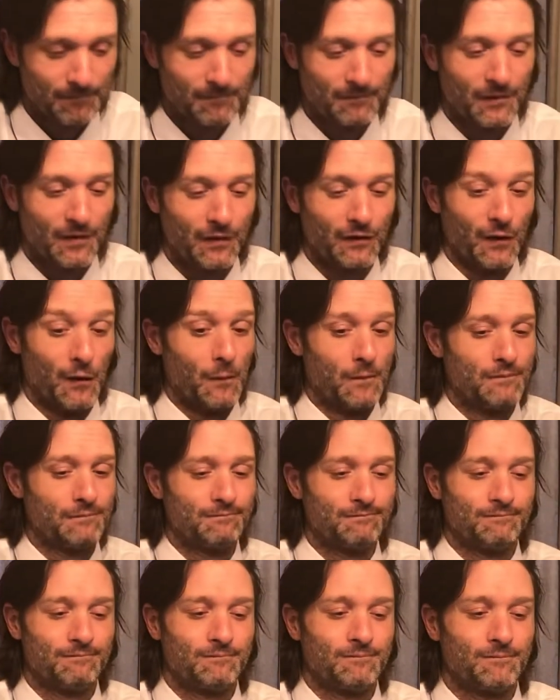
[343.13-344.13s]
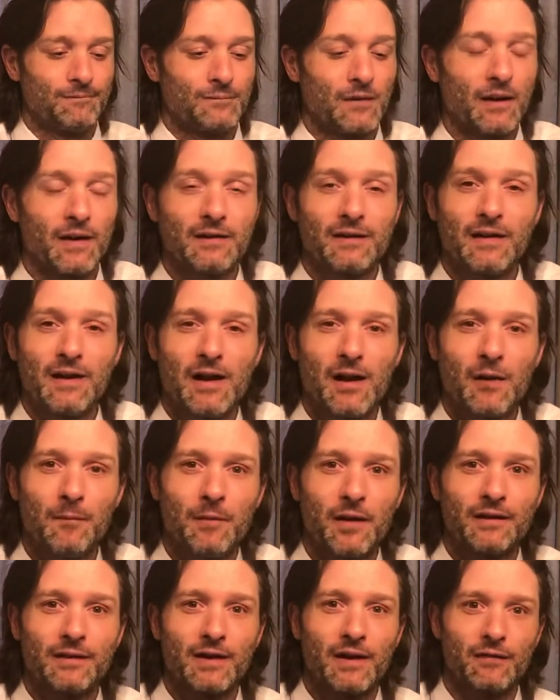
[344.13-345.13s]
So let's see how
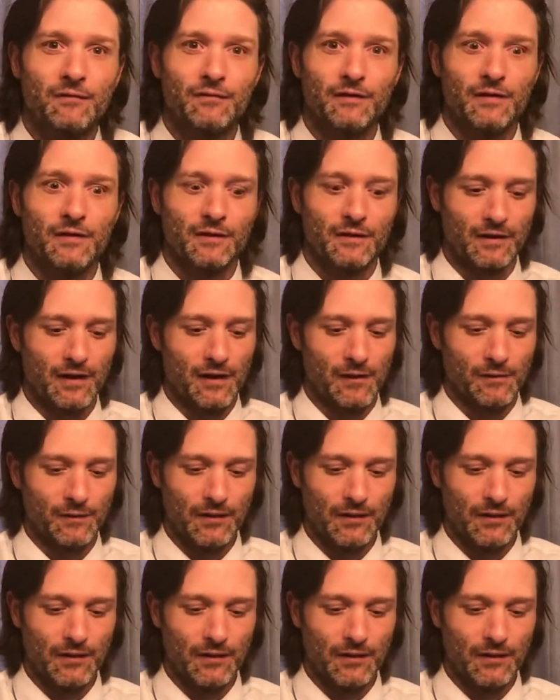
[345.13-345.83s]
Montag feels now.